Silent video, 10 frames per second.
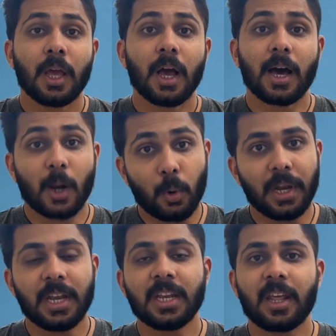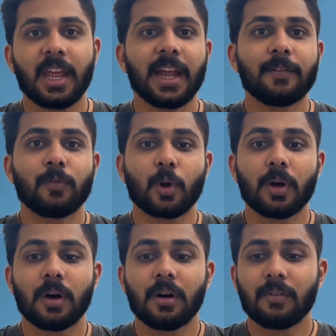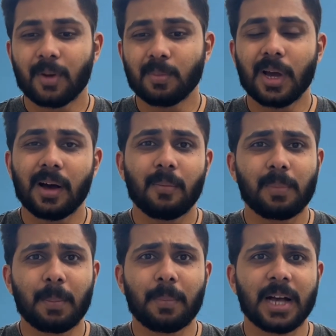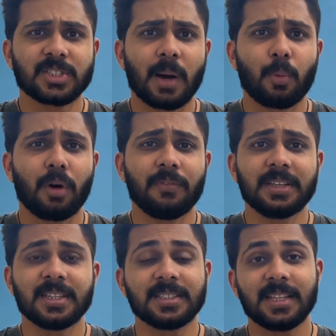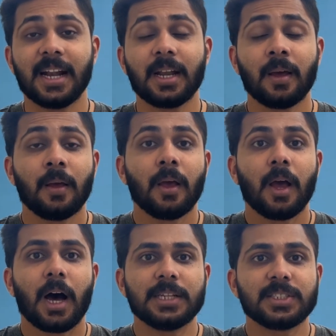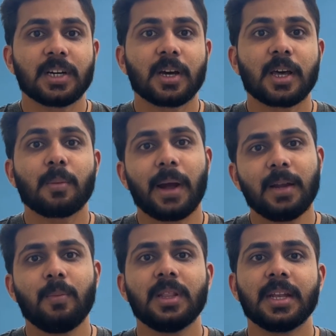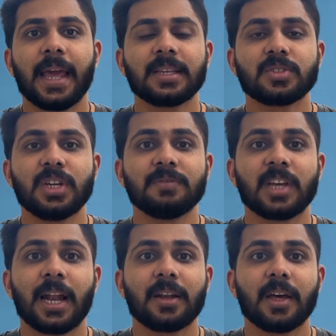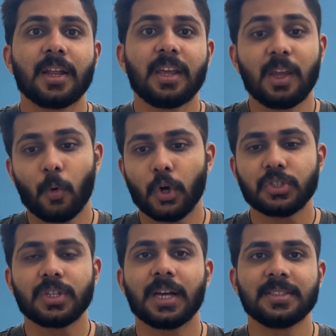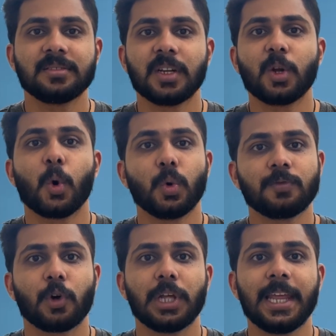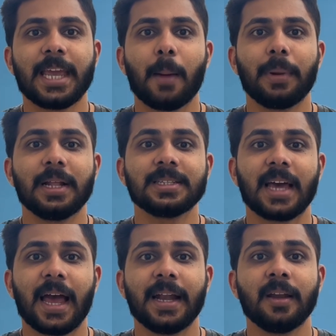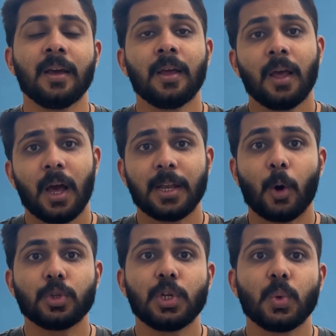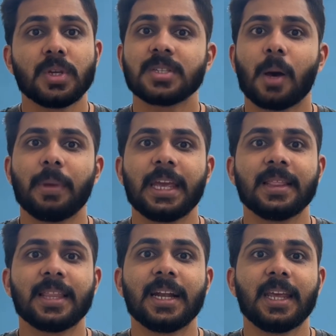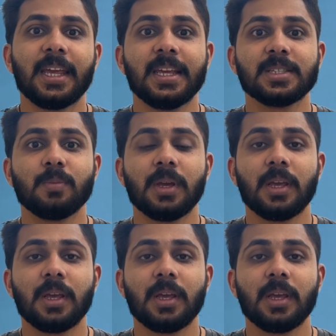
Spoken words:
around Indian cricket from past couple of weeks is that Ajit Agarkar might be the next chief selector. He was the assistant coach for Delhi Capitals, and now the news is coming in that he's